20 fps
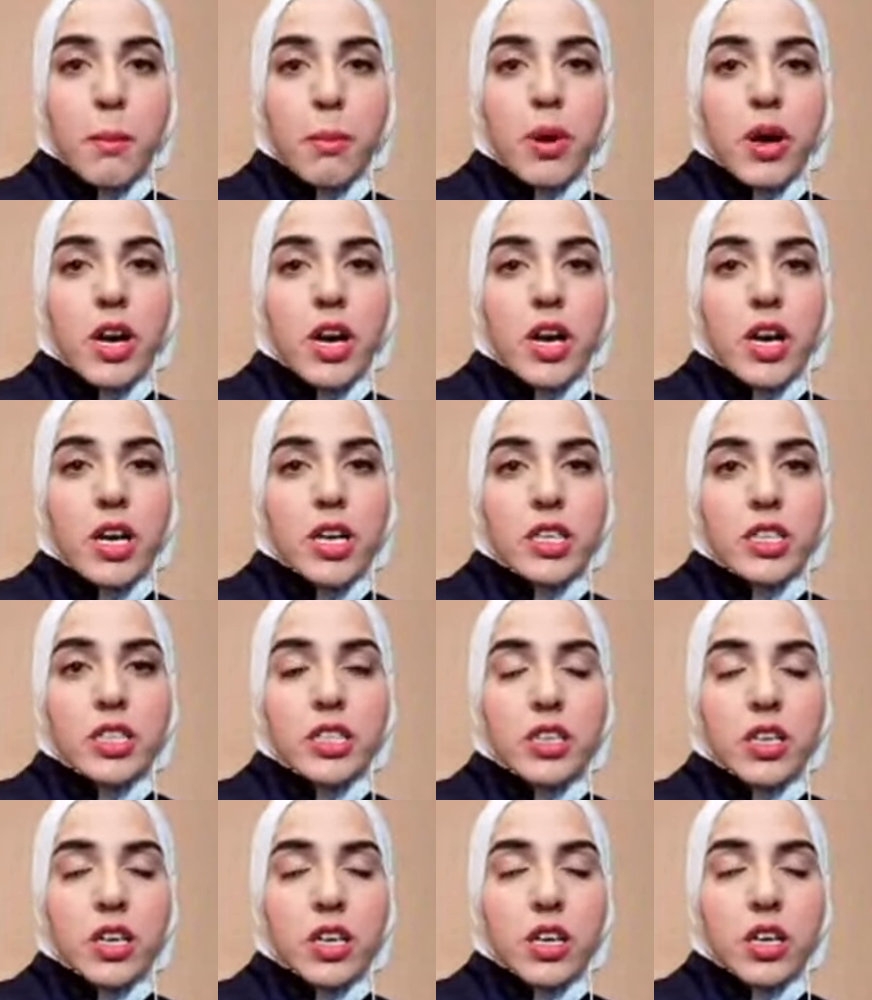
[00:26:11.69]
But
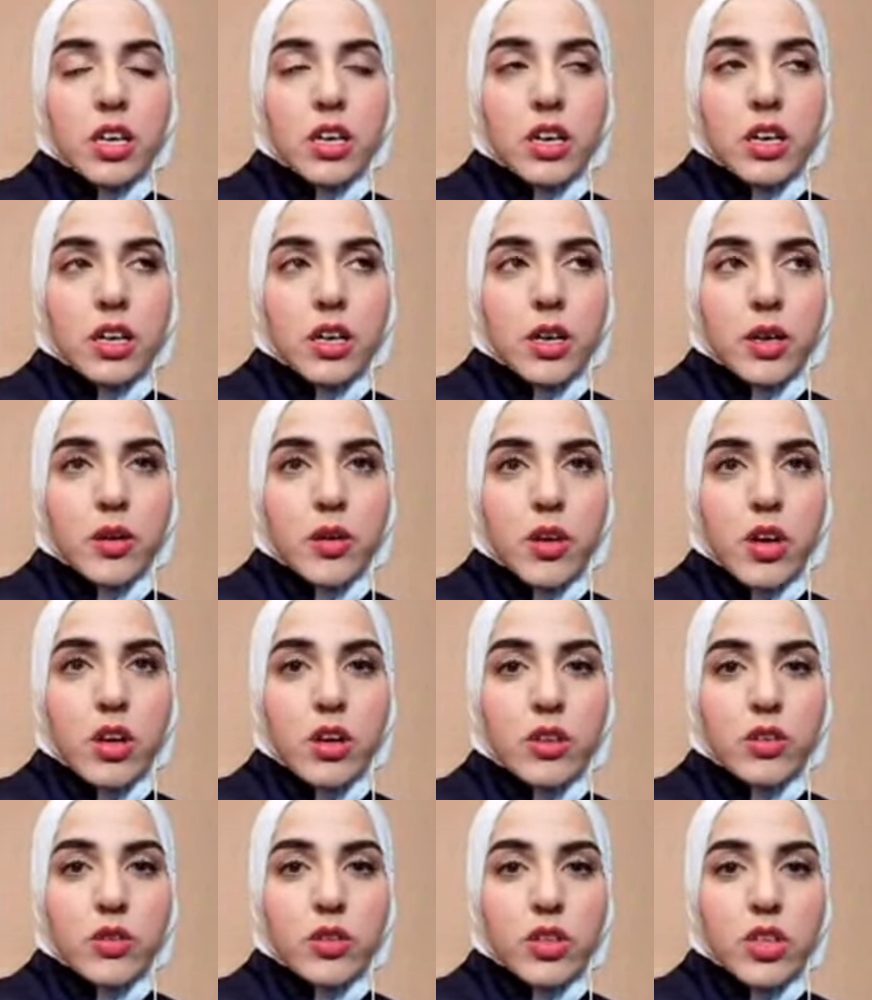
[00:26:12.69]
uh,
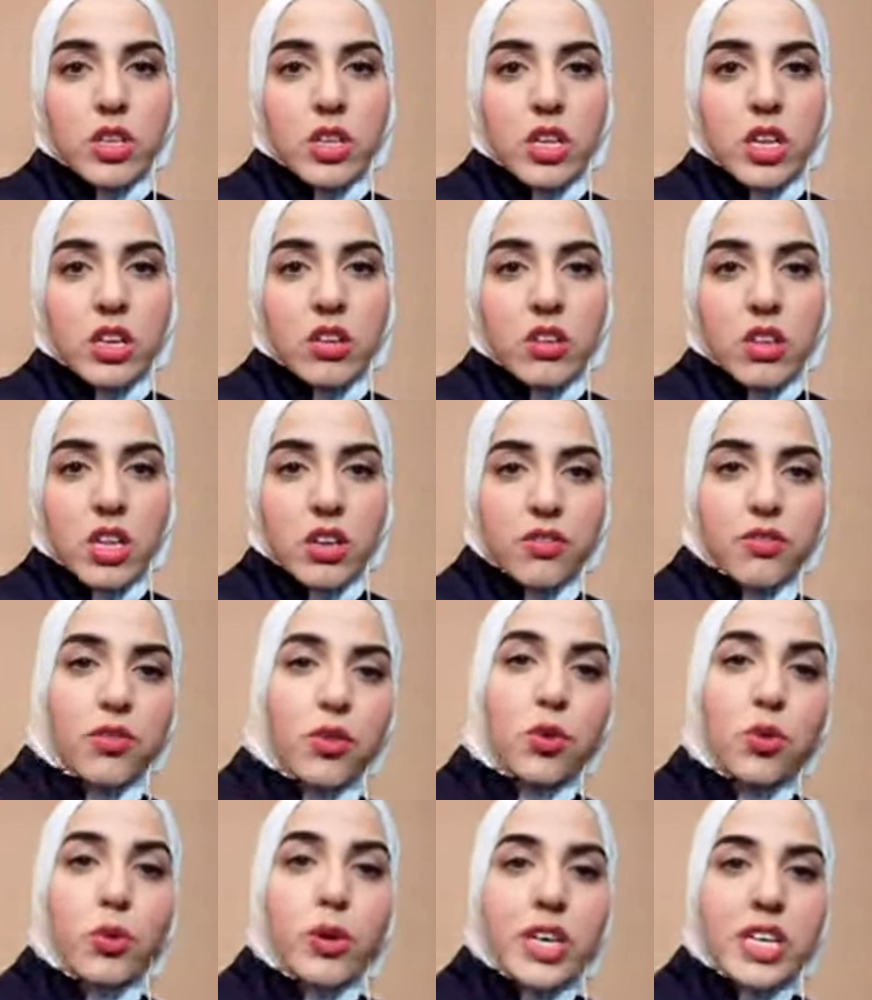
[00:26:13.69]
it,
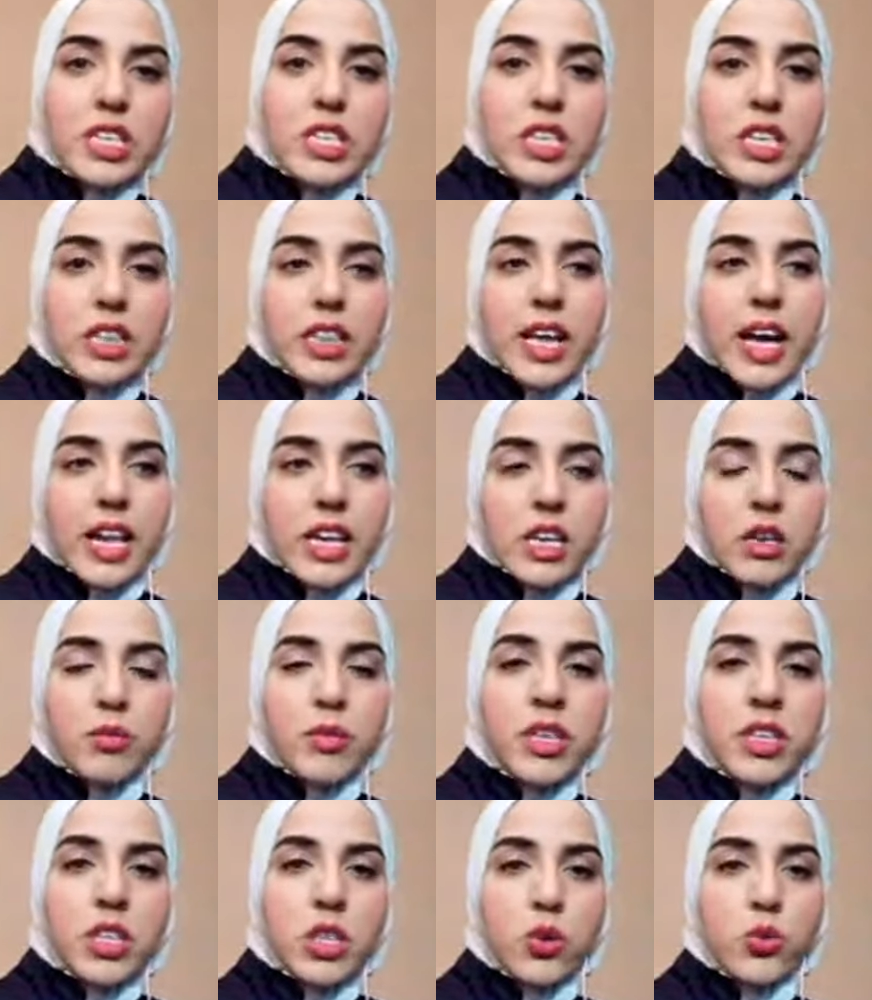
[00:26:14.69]
if you exceed that
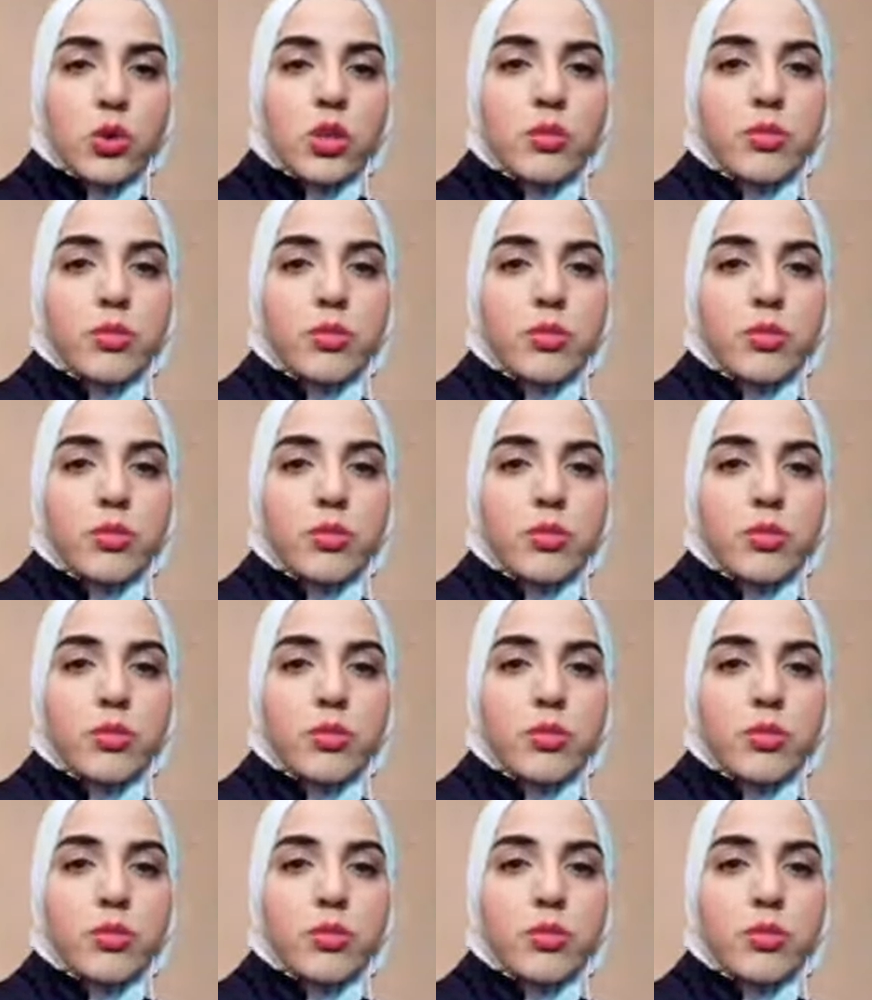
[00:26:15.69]
limit, it